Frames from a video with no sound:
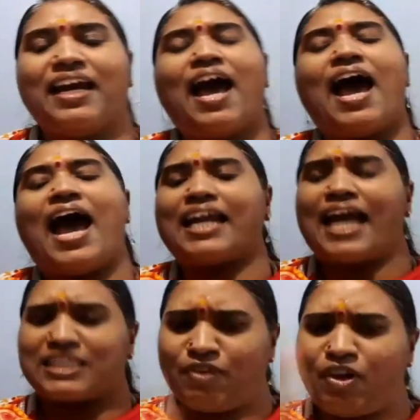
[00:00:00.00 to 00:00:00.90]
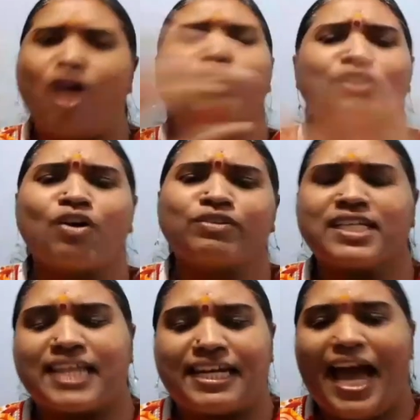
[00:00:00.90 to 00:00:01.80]
And as we all know, there is
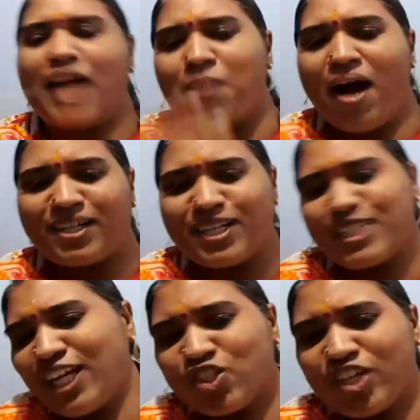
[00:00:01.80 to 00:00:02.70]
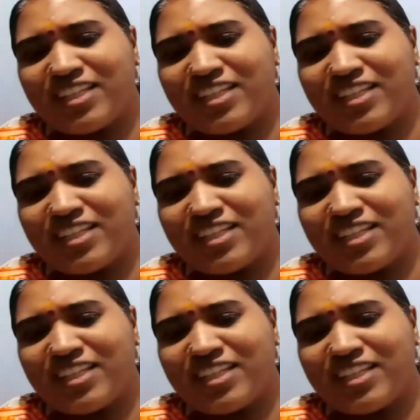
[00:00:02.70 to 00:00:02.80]
a landmark decision,